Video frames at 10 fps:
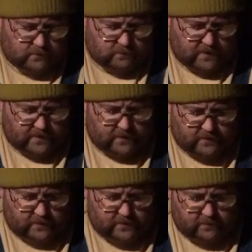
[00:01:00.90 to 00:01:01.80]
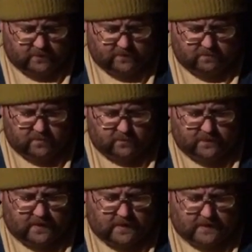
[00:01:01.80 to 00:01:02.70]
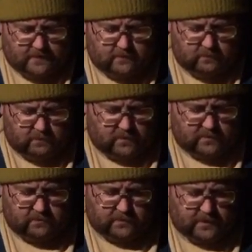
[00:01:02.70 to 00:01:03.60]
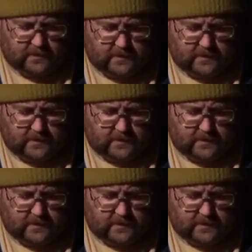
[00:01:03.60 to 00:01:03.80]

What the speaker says: right down here, right in the middle of that hot. We want them to get